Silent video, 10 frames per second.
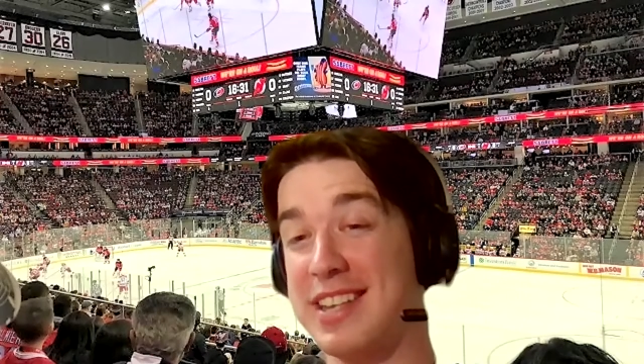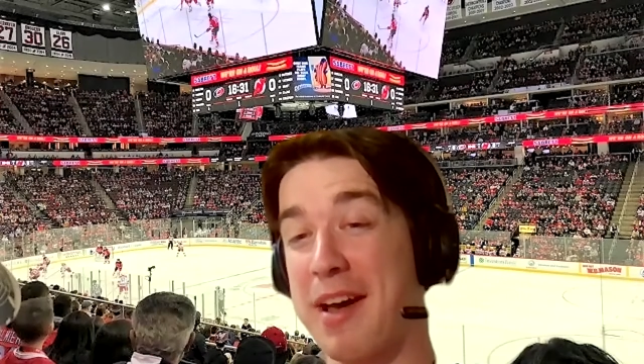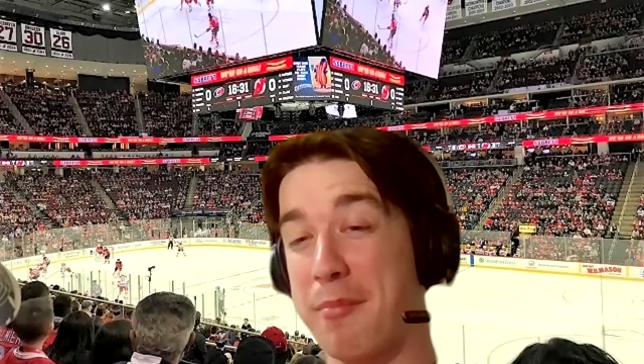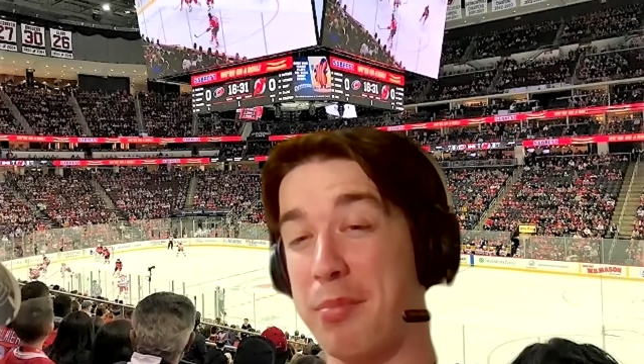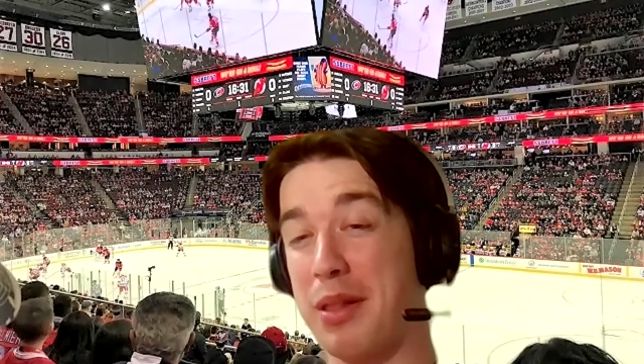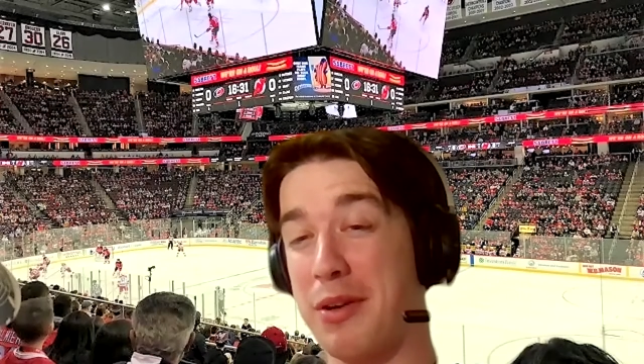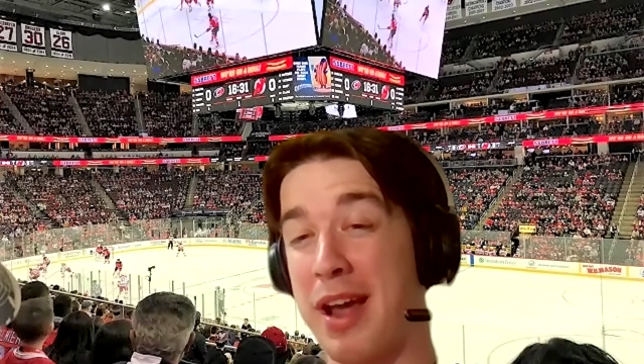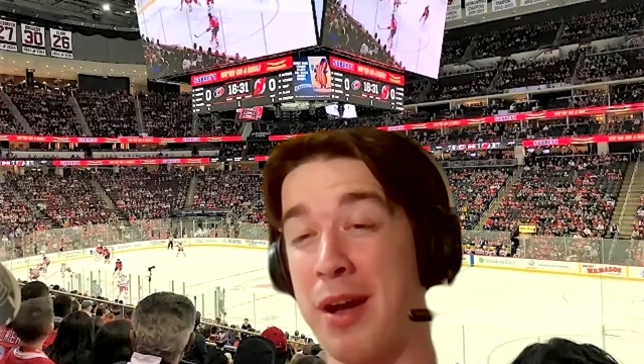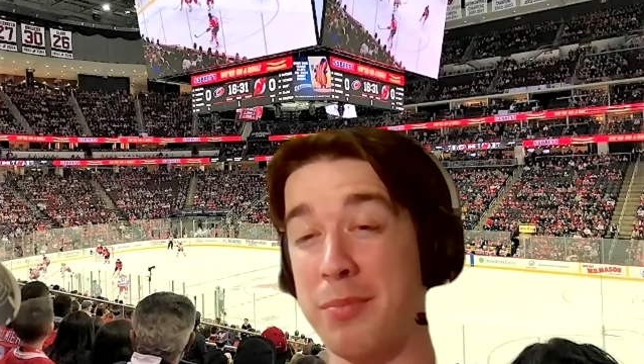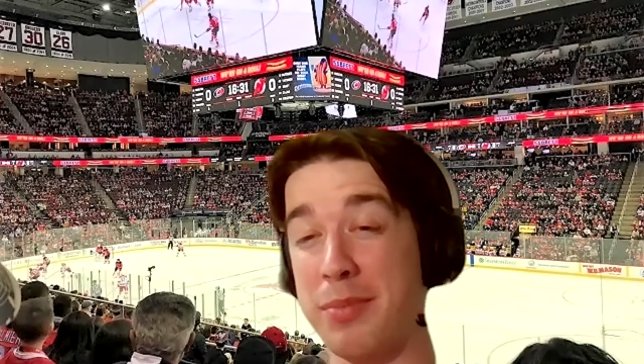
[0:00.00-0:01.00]
got blown
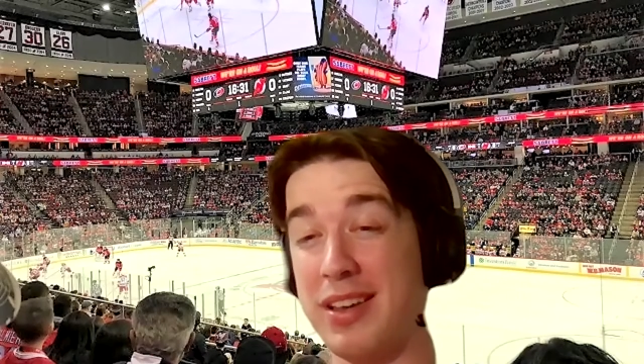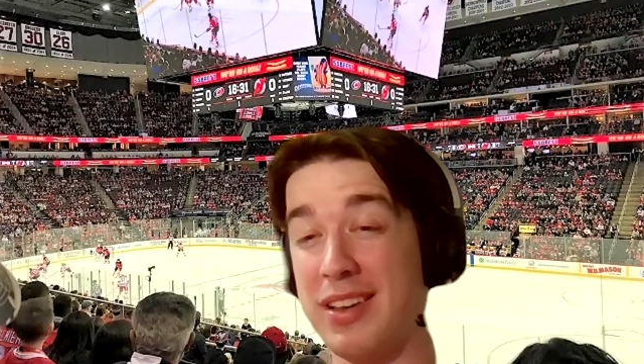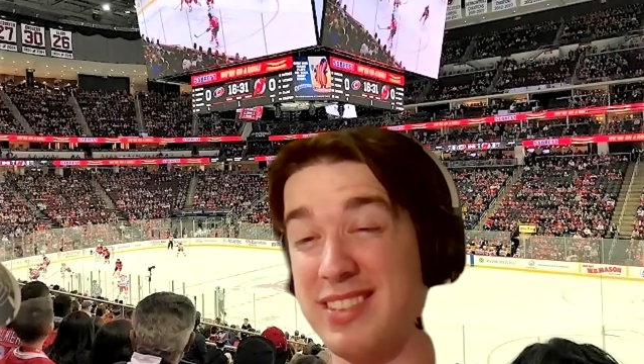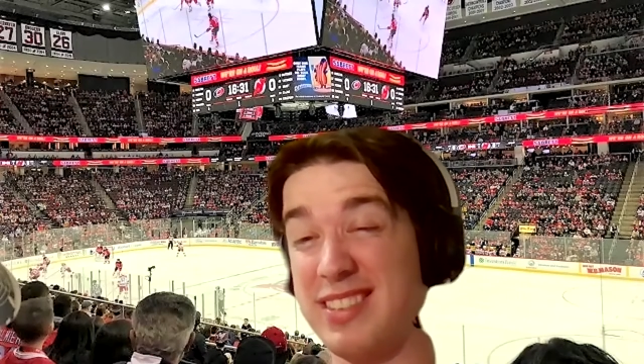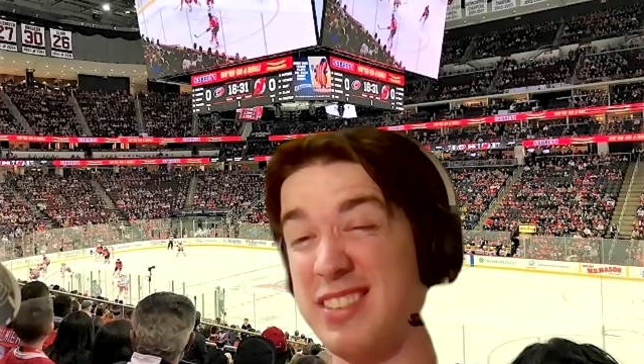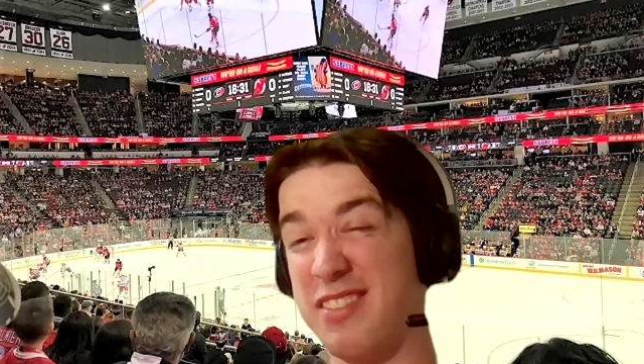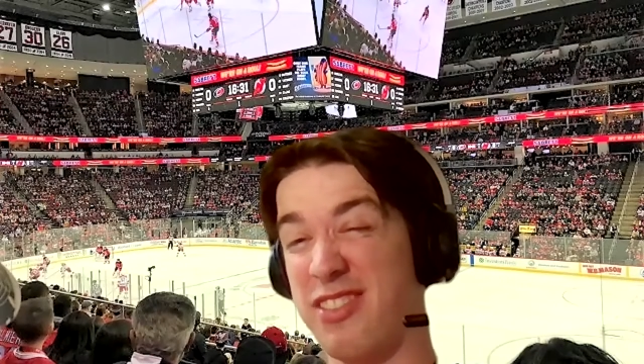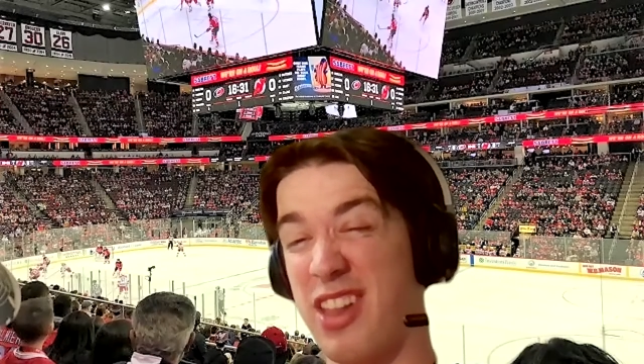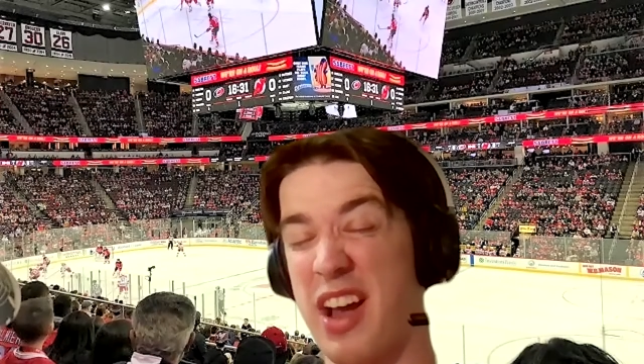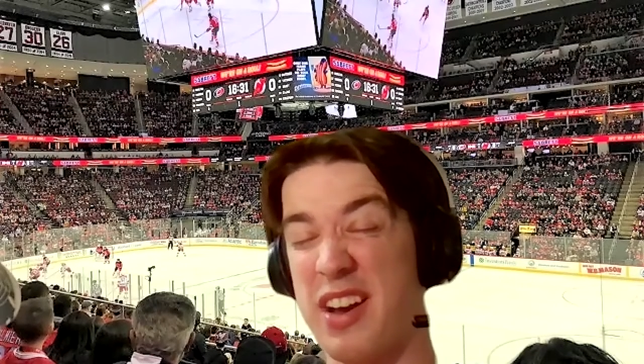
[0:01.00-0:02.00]
out because it's the
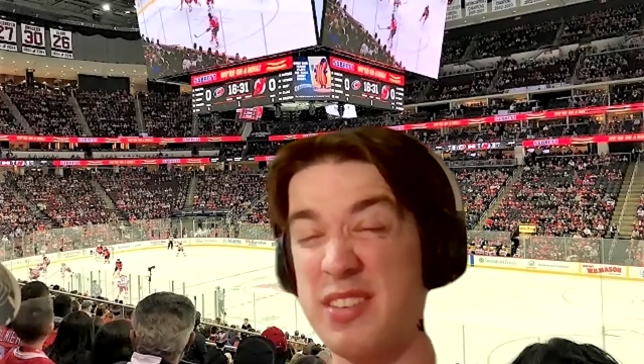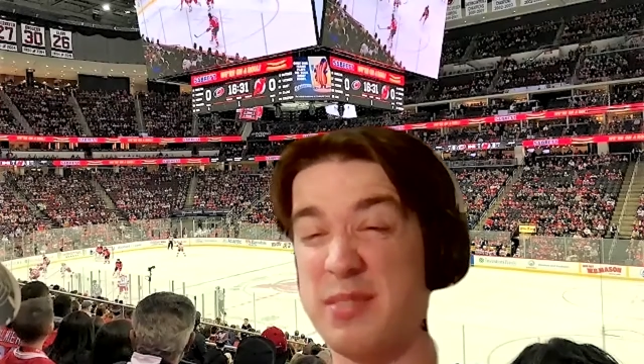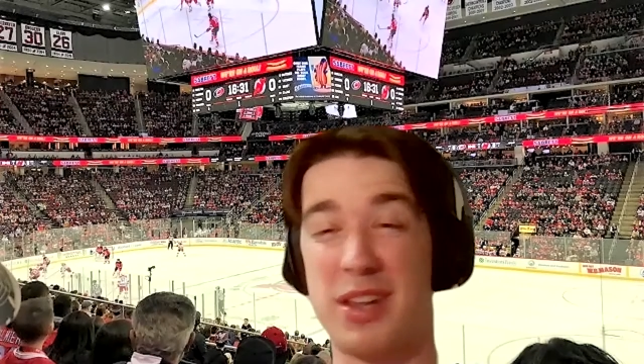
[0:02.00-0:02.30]
Flyers,